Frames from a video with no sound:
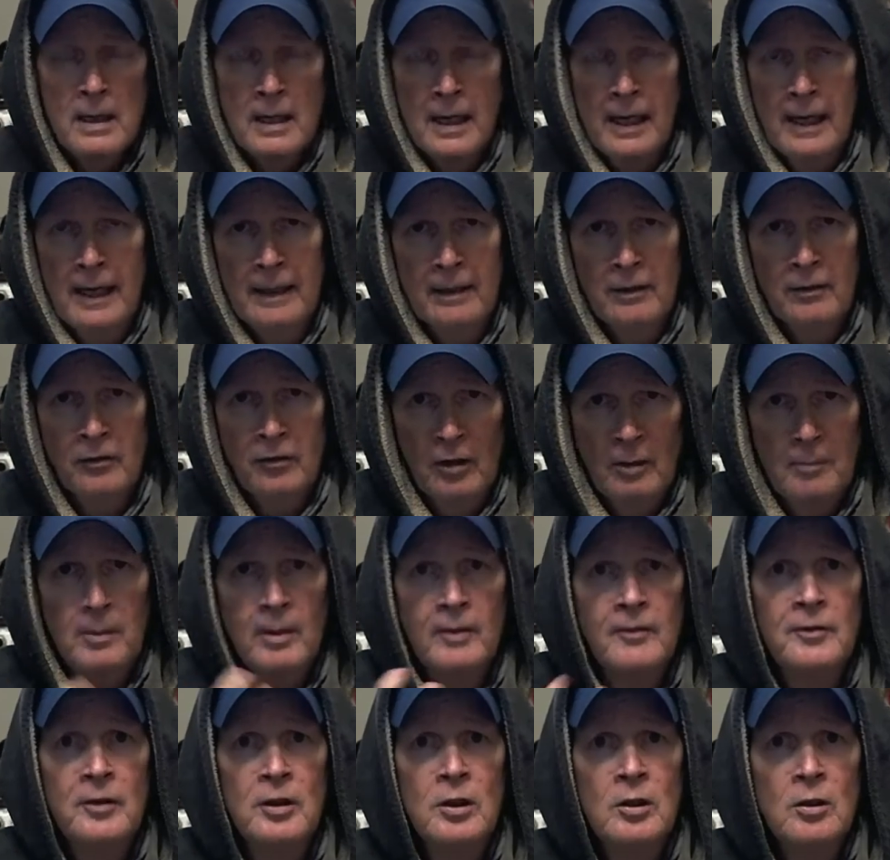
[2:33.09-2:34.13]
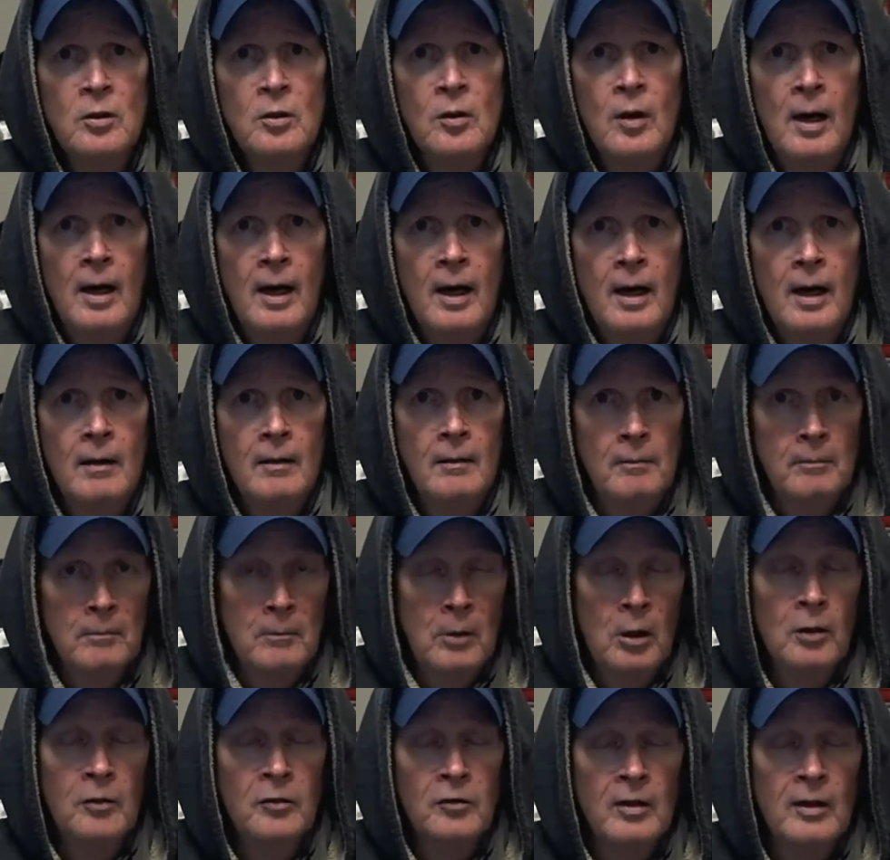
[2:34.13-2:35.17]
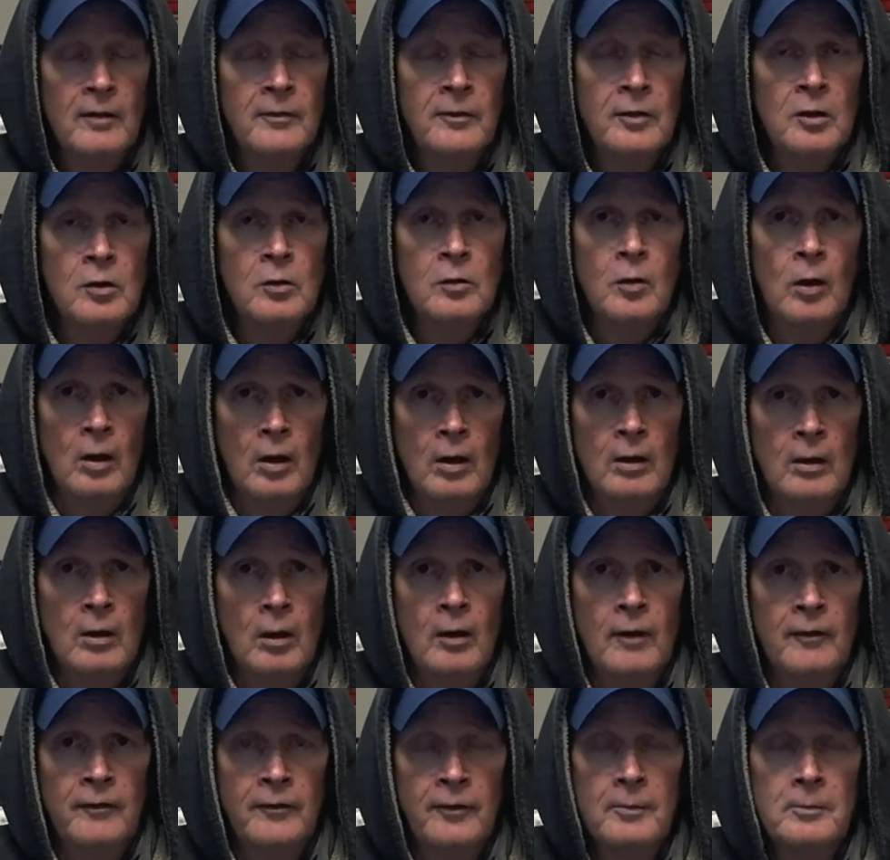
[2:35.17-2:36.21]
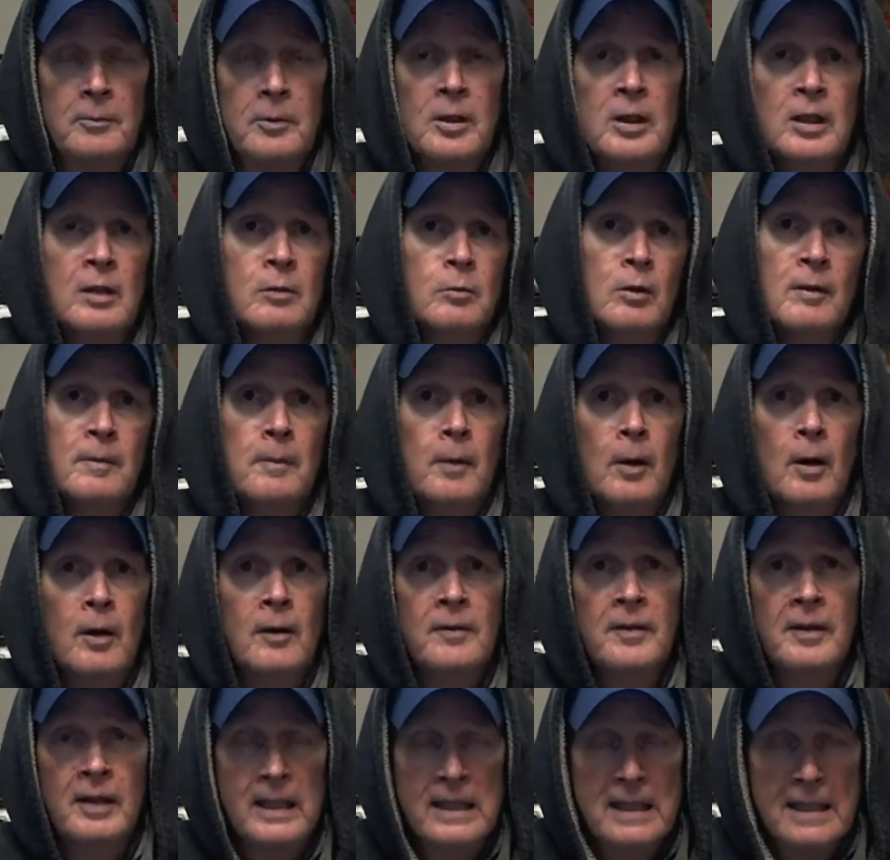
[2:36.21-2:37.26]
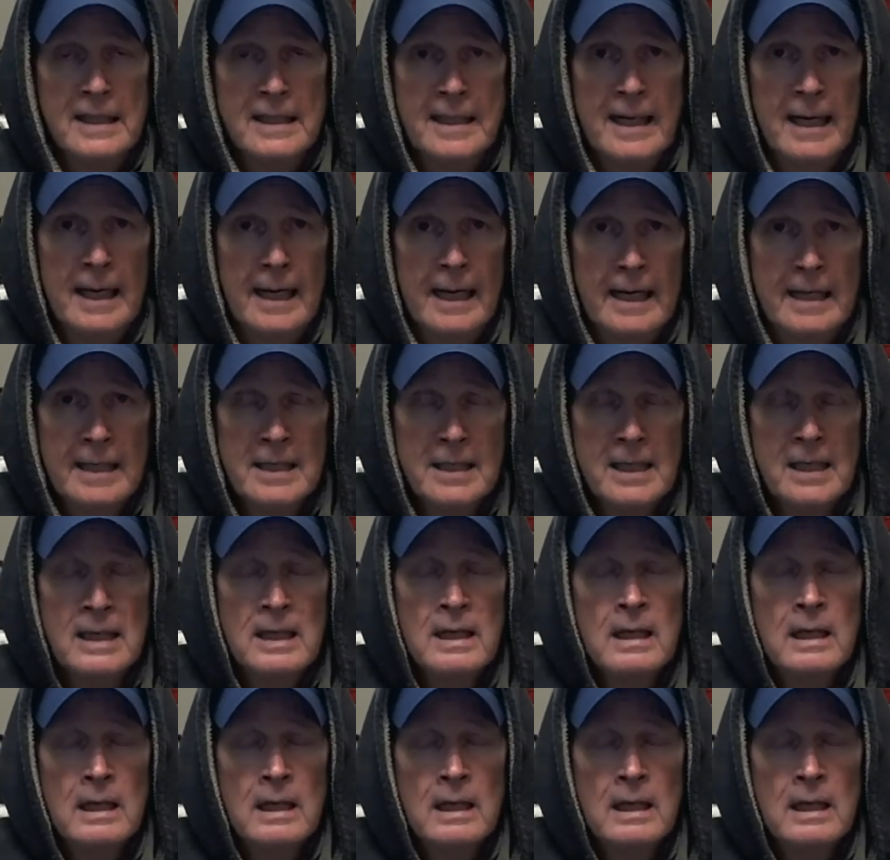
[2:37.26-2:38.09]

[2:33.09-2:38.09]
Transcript: and some of you, most of you are familiar with both of these guys,